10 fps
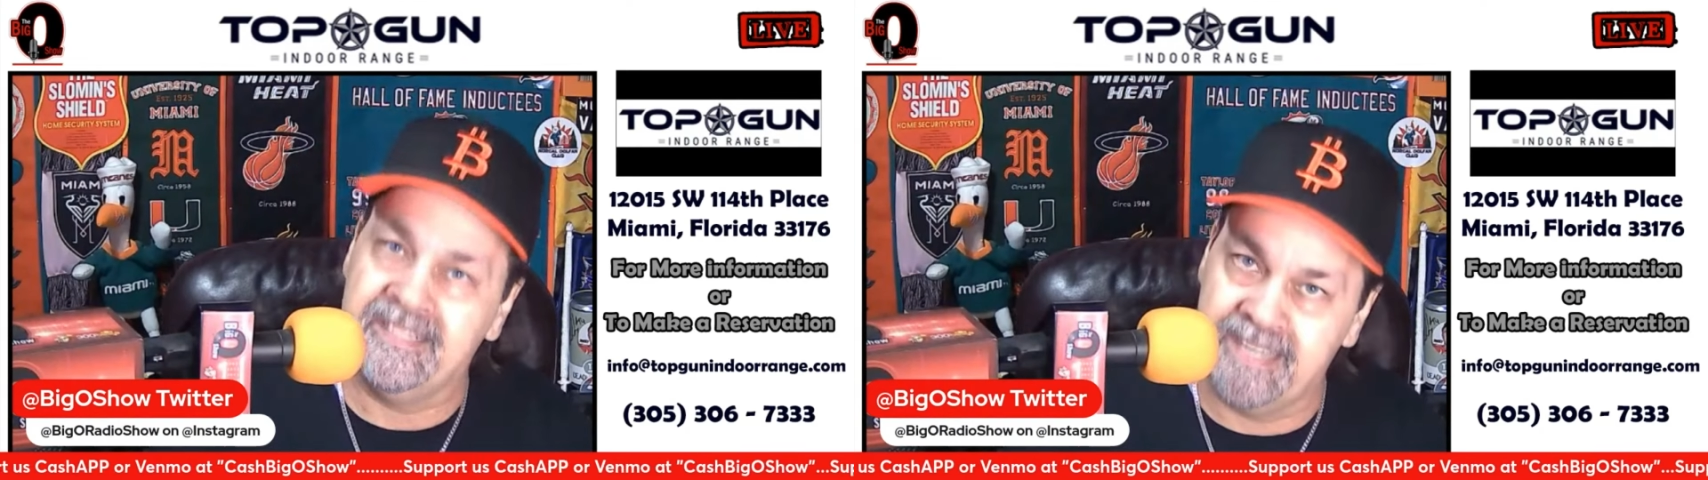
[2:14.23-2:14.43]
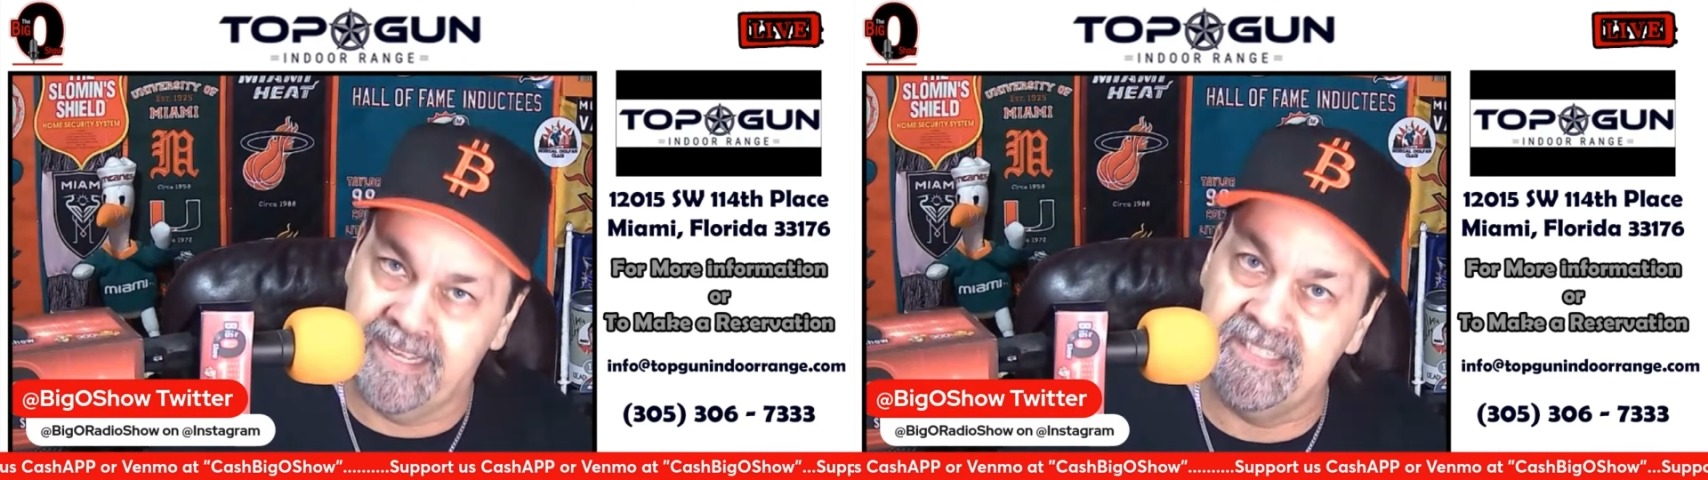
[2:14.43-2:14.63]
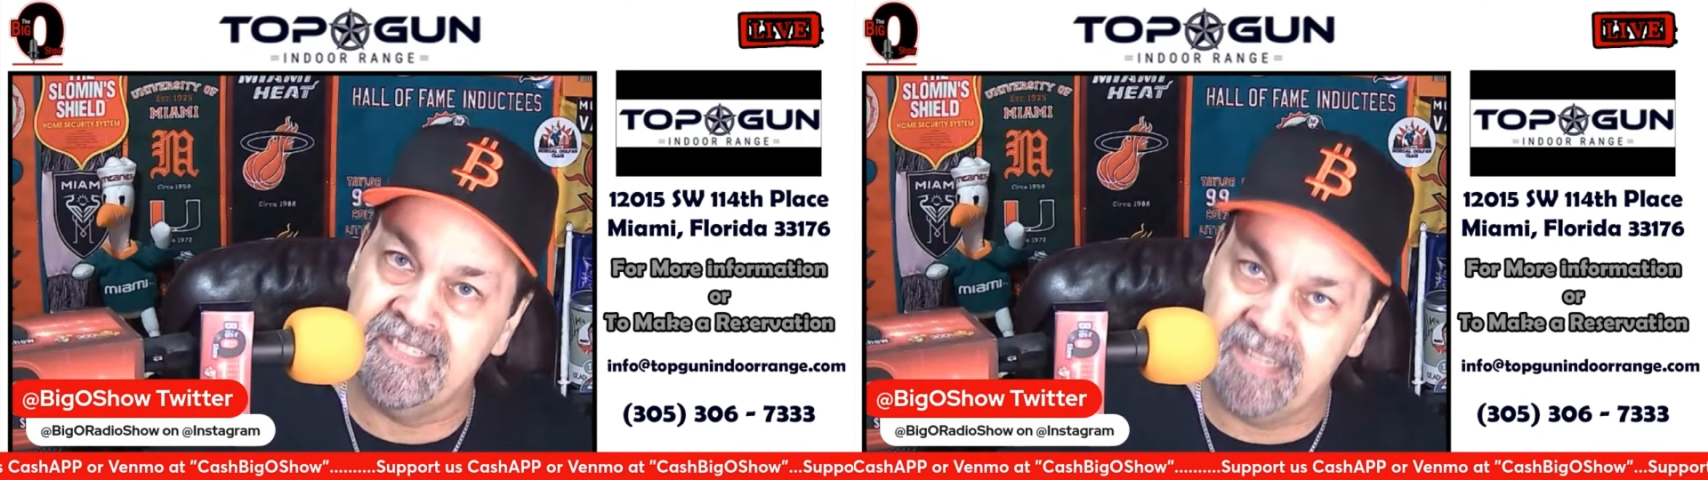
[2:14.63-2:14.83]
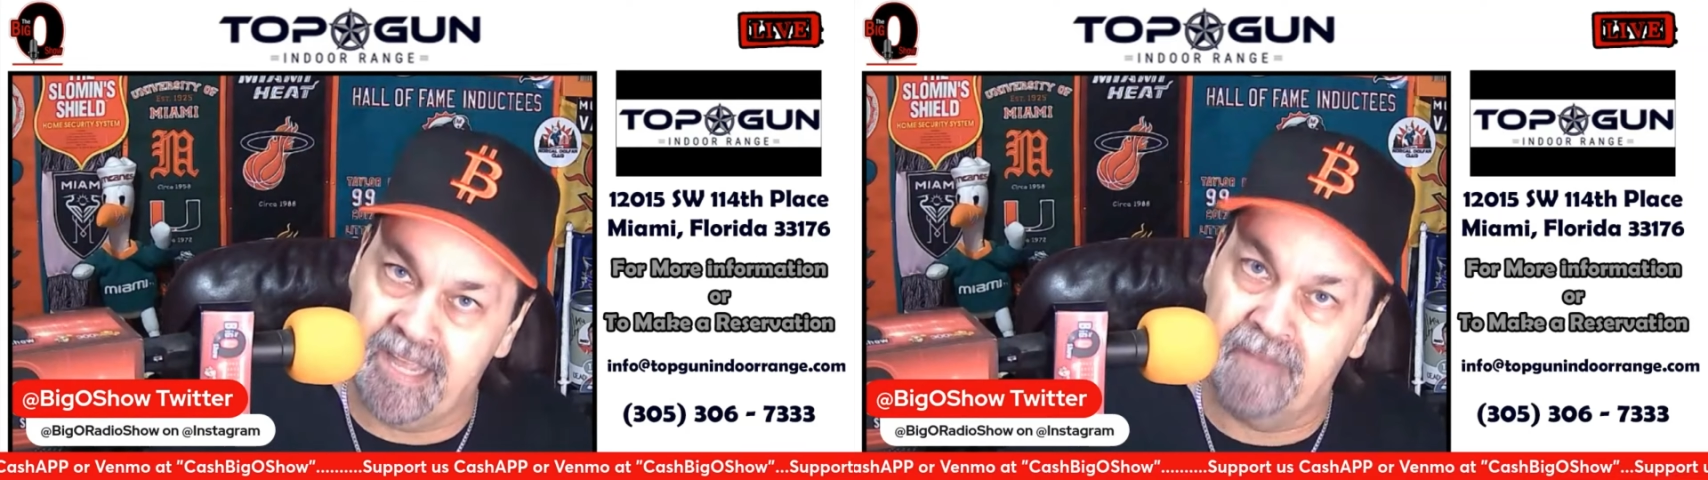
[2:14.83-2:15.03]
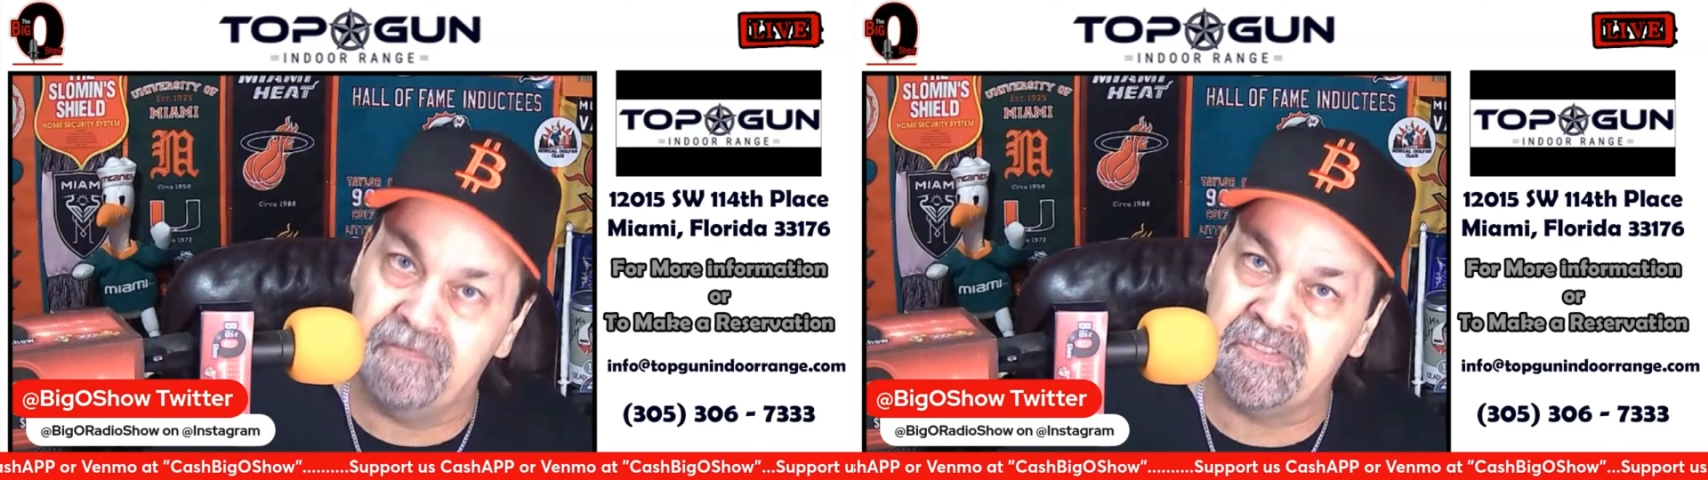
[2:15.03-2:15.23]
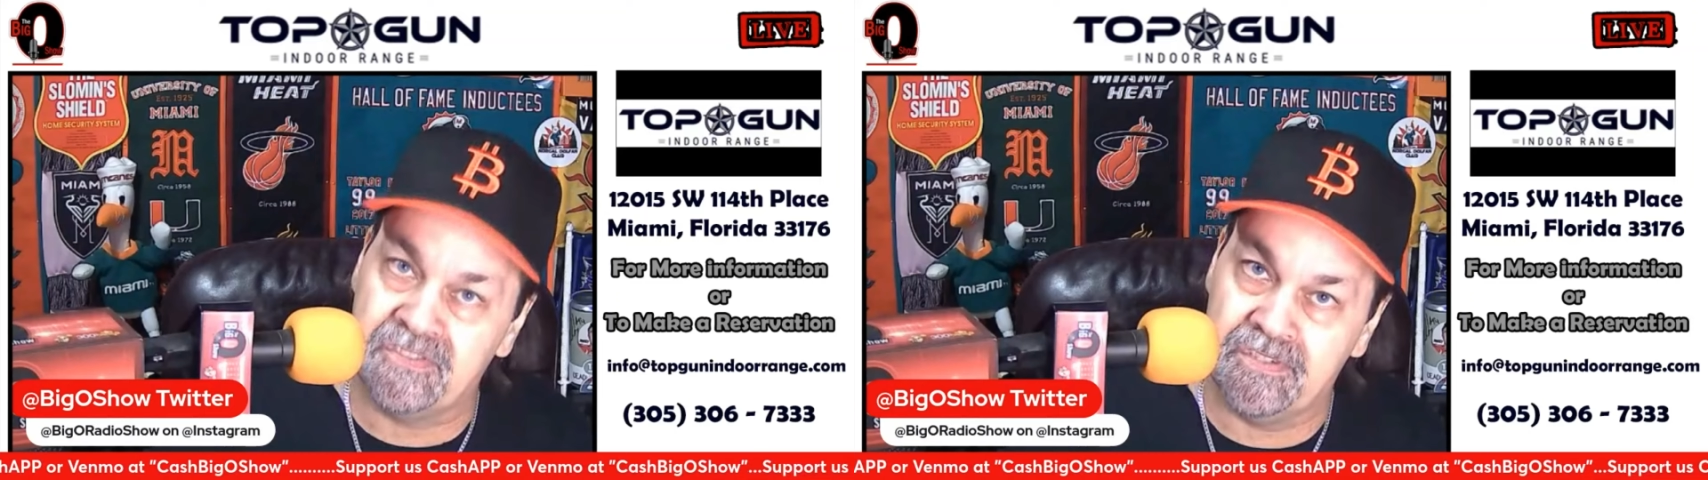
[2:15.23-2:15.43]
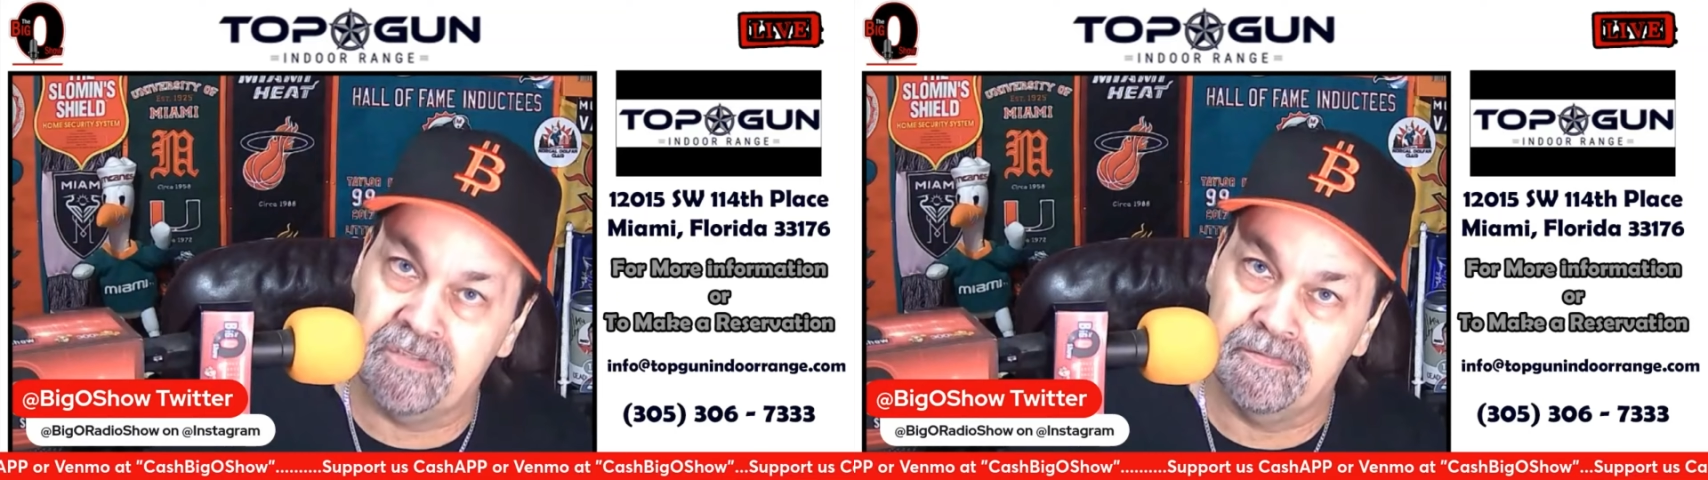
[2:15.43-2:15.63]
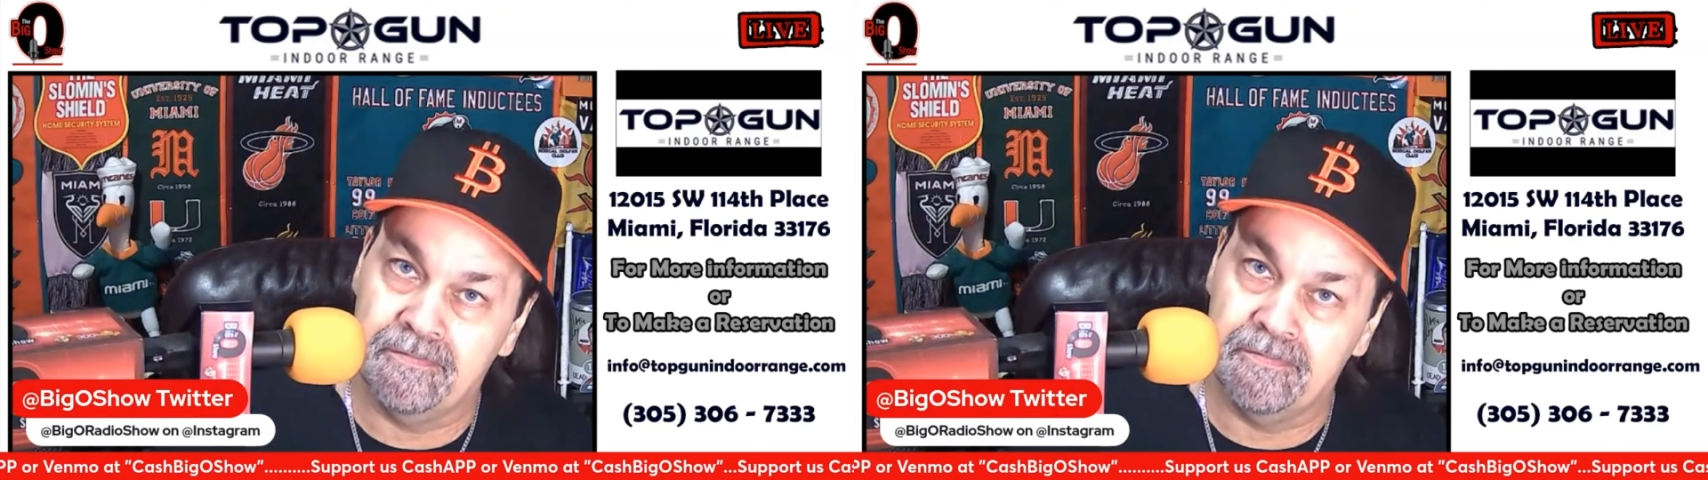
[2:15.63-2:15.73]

said stiffs.